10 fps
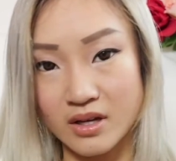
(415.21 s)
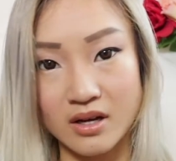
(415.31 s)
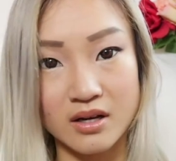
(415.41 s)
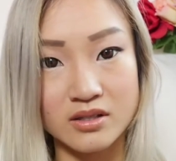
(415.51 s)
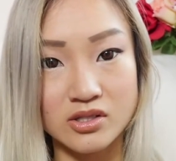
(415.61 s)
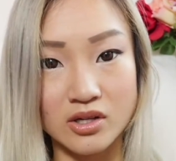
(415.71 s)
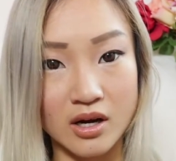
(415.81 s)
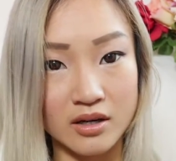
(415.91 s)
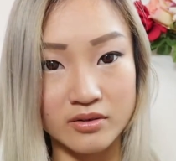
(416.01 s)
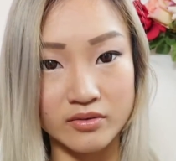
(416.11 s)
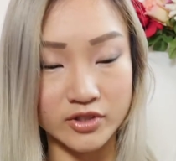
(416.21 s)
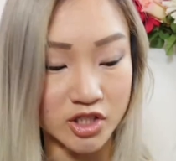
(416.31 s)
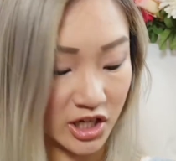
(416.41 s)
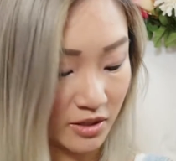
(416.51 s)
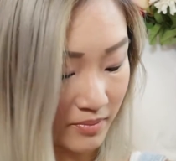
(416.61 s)
it's not
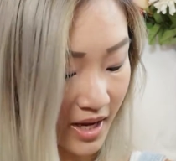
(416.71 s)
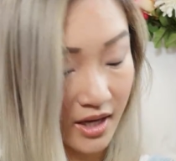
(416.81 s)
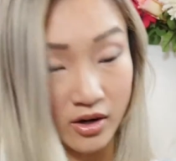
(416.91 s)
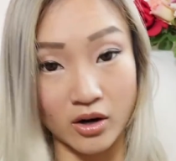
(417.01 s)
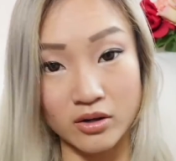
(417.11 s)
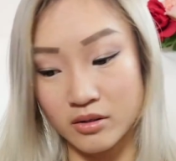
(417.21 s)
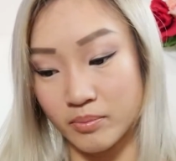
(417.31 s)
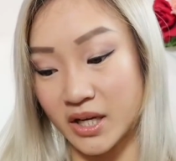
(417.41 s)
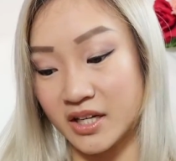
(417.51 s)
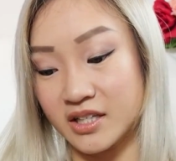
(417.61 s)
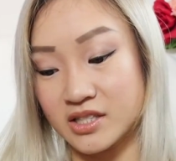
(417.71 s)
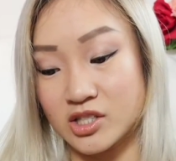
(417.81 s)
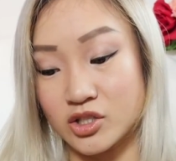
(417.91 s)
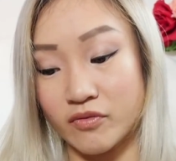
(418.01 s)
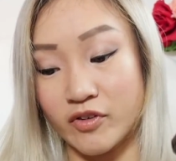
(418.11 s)
cheap at all, but it's
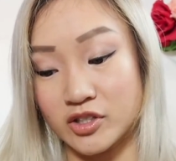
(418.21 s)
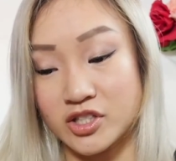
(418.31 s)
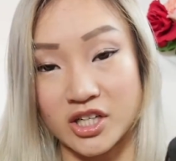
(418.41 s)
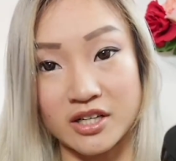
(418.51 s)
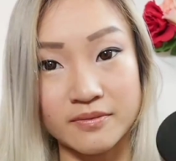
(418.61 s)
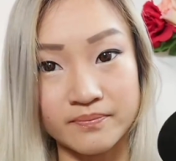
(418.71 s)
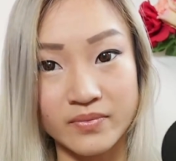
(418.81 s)
Givenchy.